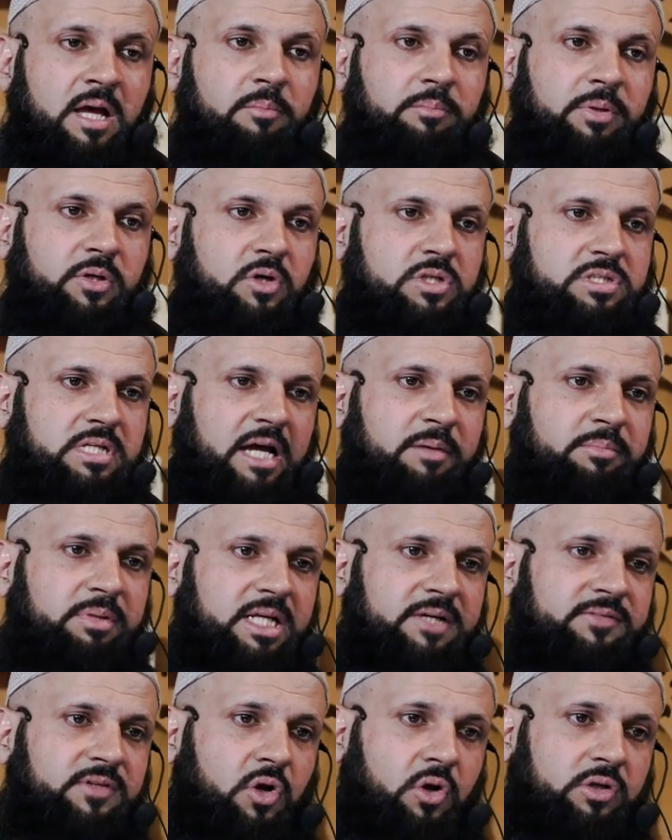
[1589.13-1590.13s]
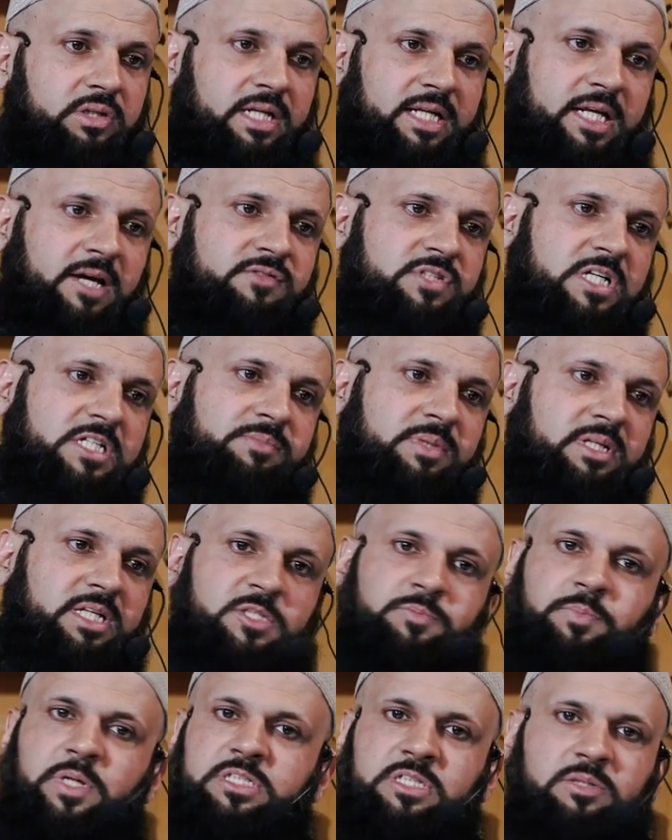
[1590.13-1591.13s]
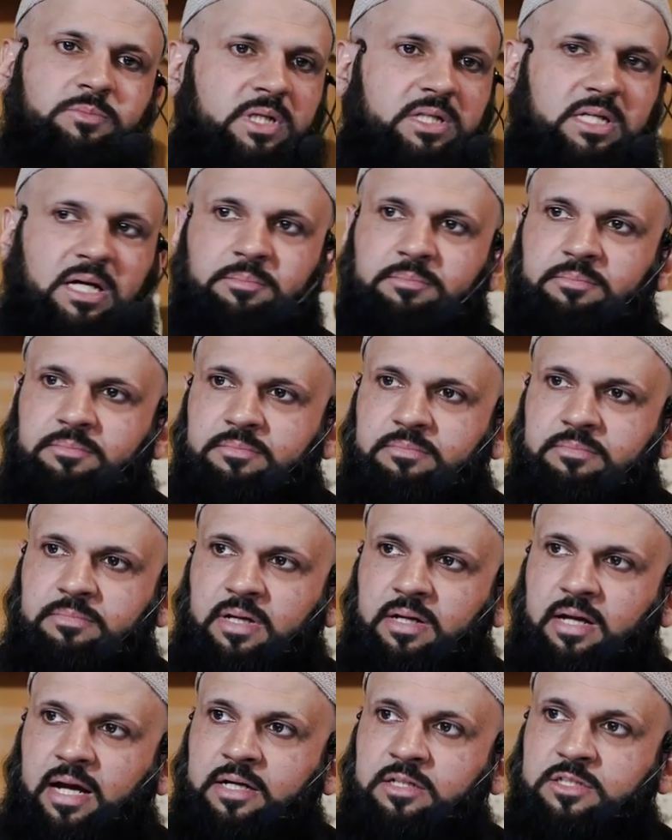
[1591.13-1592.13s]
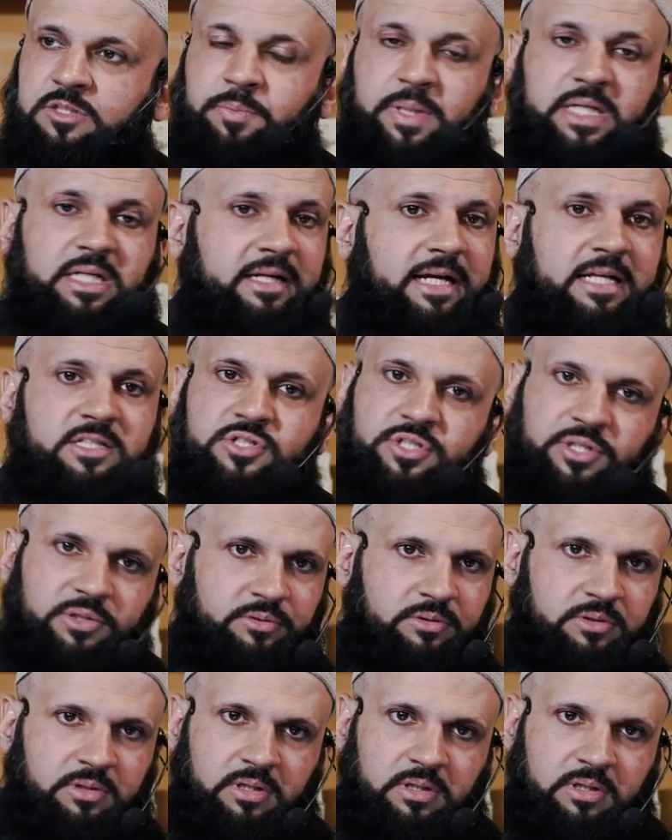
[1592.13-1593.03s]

because i believe that on the day of judgment this person will come and speak against you.